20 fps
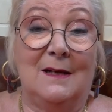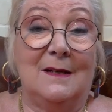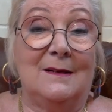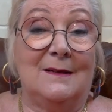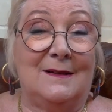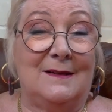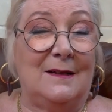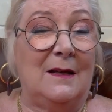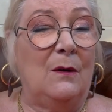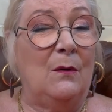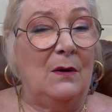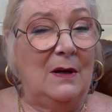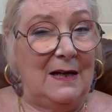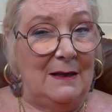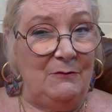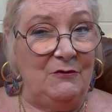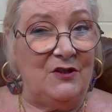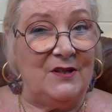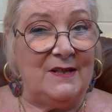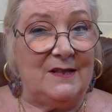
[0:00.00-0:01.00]
So
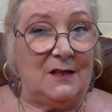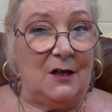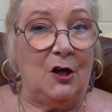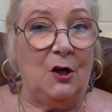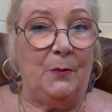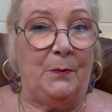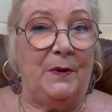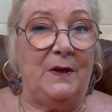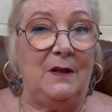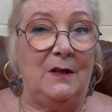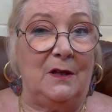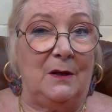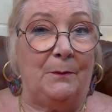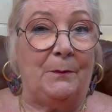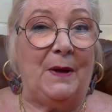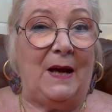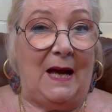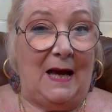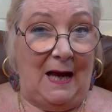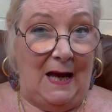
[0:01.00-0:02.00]
I'm just hoping that
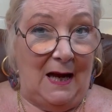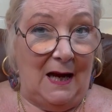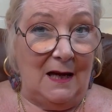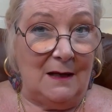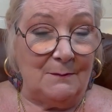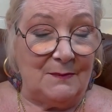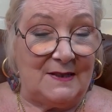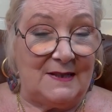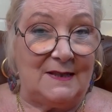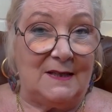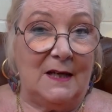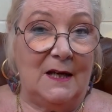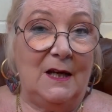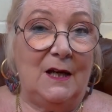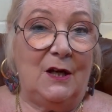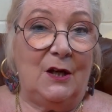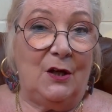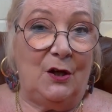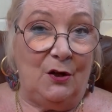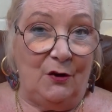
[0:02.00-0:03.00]
perhaps
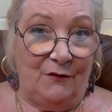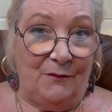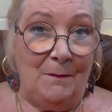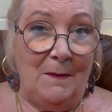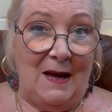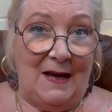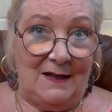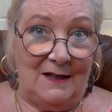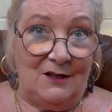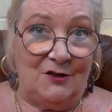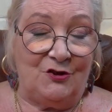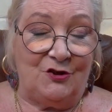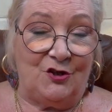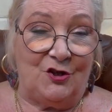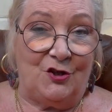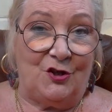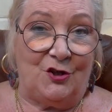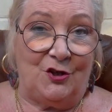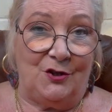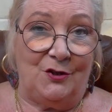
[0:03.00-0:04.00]
you've
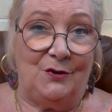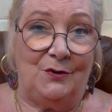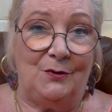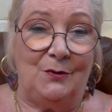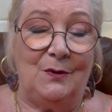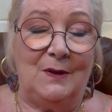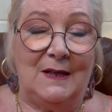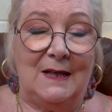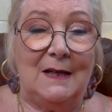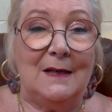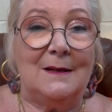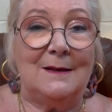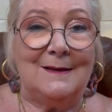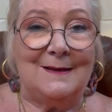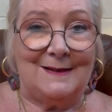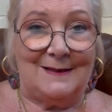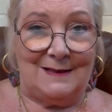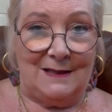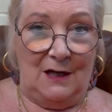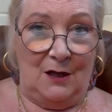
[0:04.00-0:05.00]
managed to
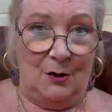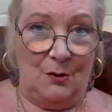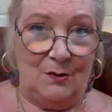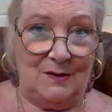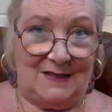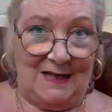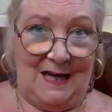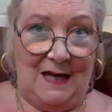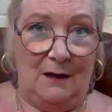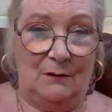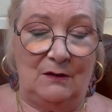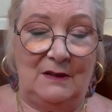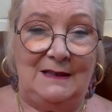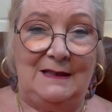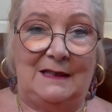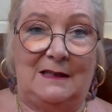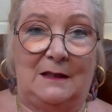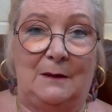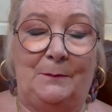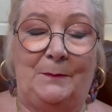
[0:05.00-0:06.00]
slow down a
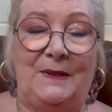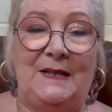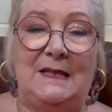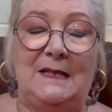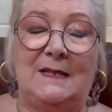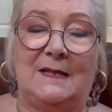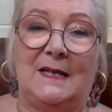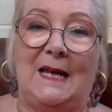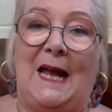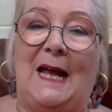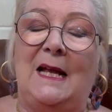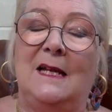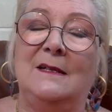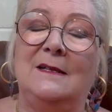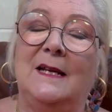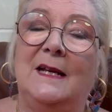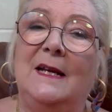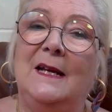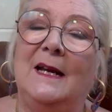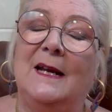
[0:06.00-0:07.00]
little bit
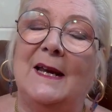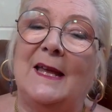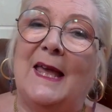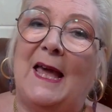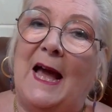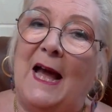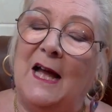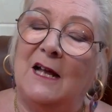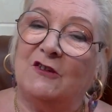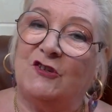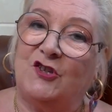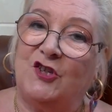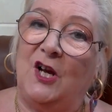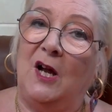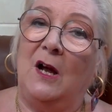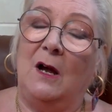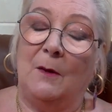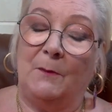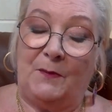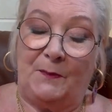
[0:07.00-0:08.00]
and catch
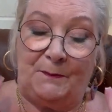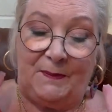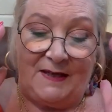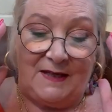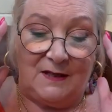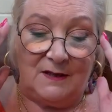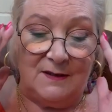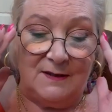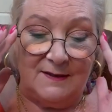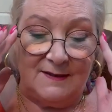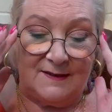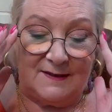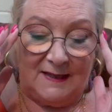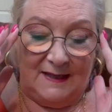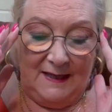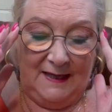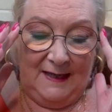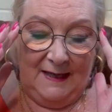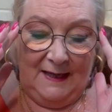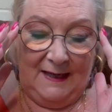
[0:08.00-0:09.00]
up, because
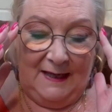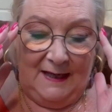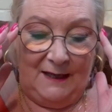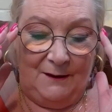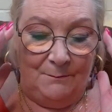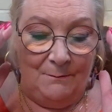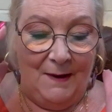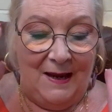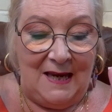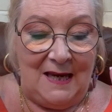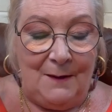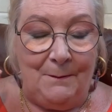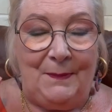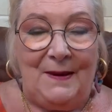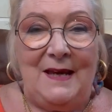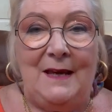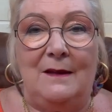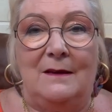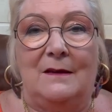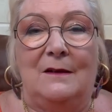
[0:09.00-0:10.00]
it may
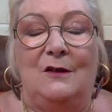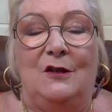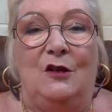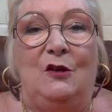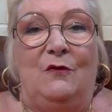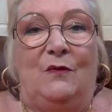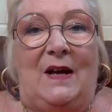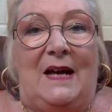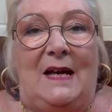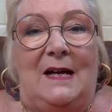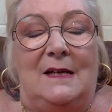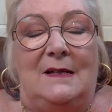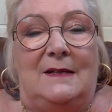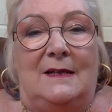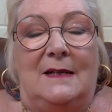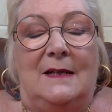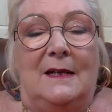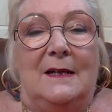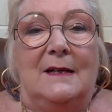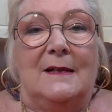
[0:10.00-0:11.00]
be that you've had
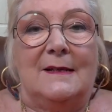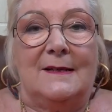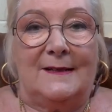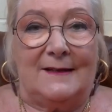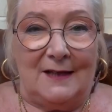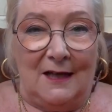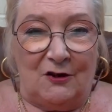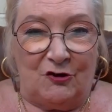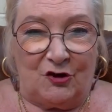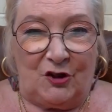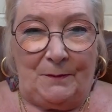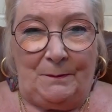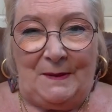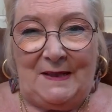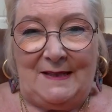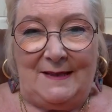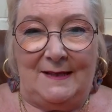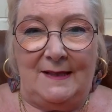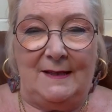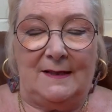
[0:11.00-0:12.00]
such a
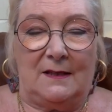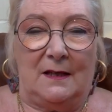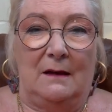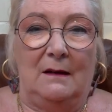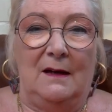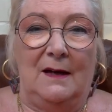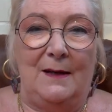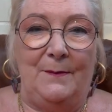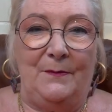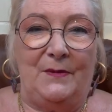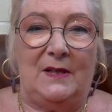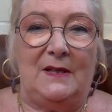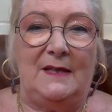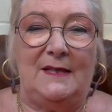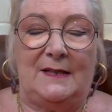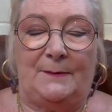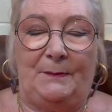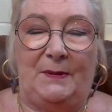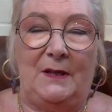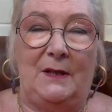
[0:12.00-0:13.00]
busy time that
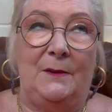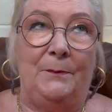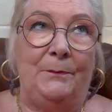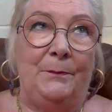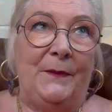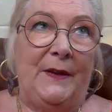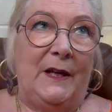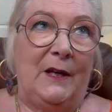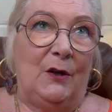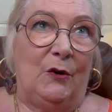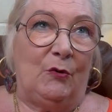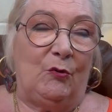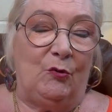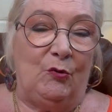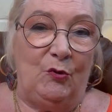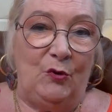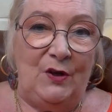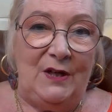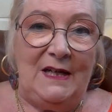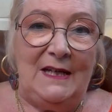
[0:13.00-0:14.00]
it's been
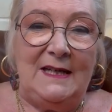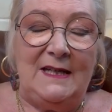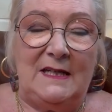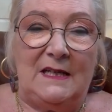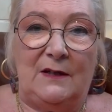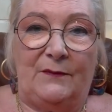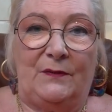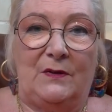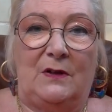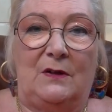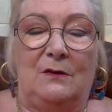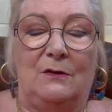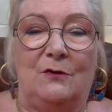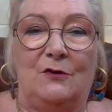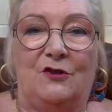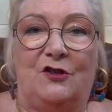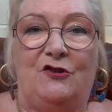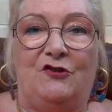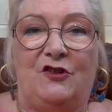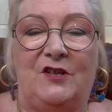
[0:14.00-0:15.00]
really
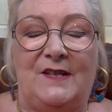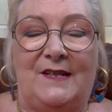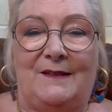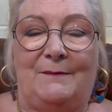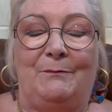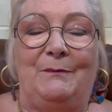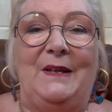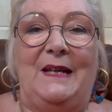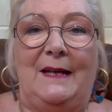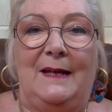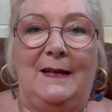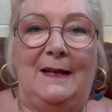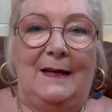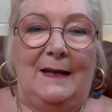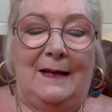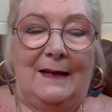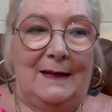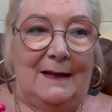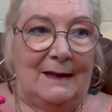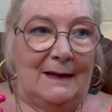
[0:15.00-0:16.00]
difficult to just
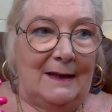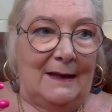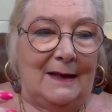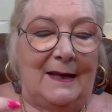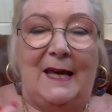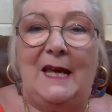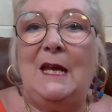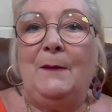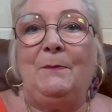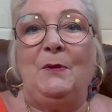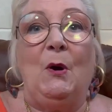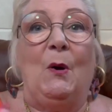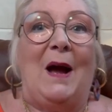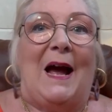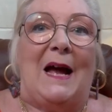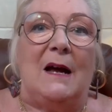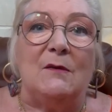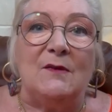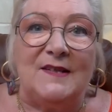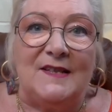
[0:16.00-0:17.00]
keep your
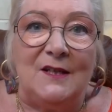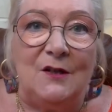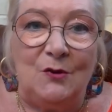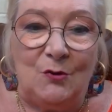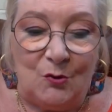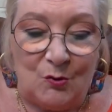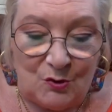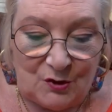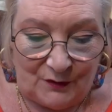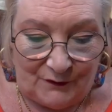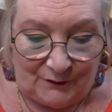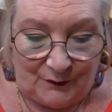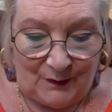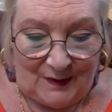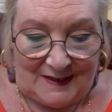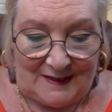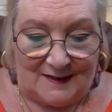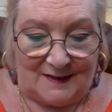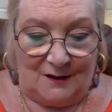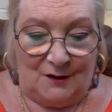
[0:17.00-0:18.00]
house in order, for
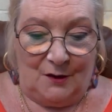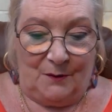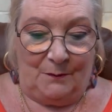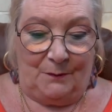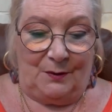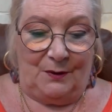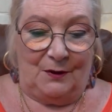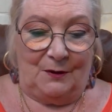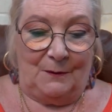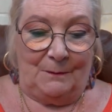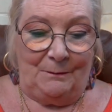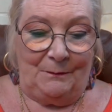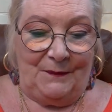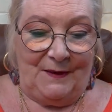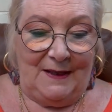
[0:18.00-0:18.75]
example,